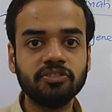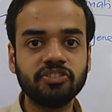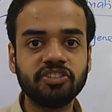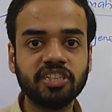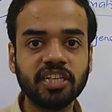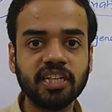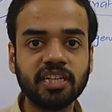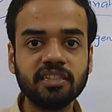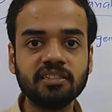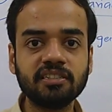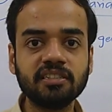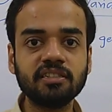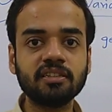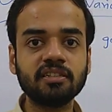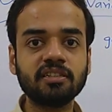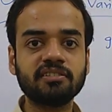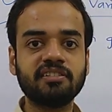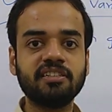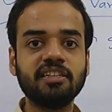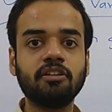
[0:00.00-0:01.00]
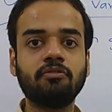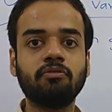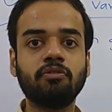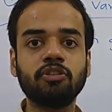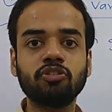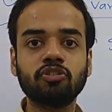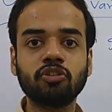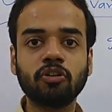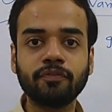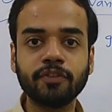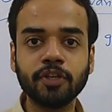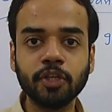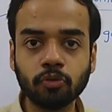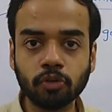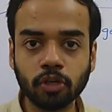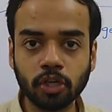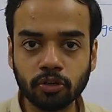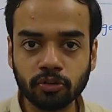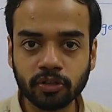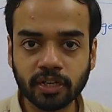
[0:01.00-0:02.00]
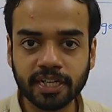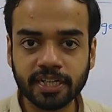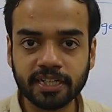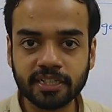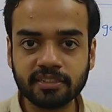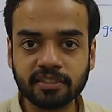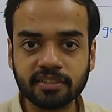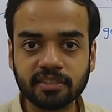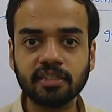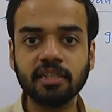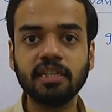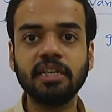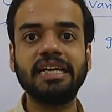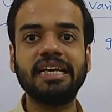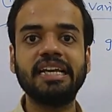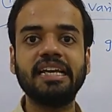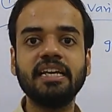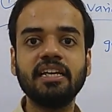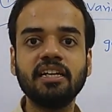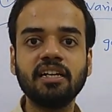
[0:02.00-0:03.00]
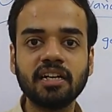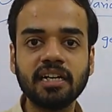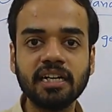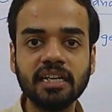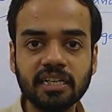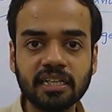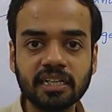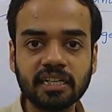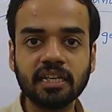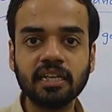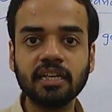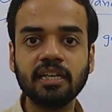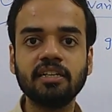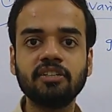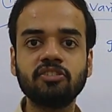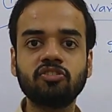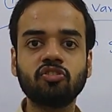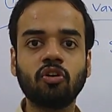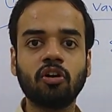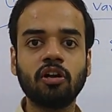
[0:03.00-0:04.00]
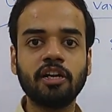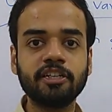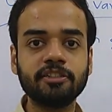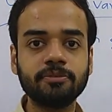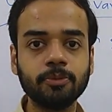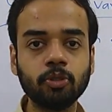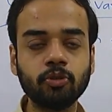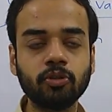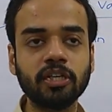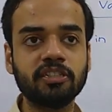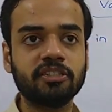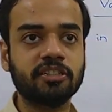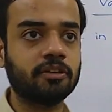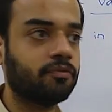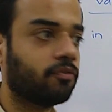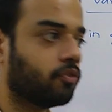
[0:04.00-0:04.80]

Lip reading: Change in the sequence of nucleotides in a DNA is called as mutation.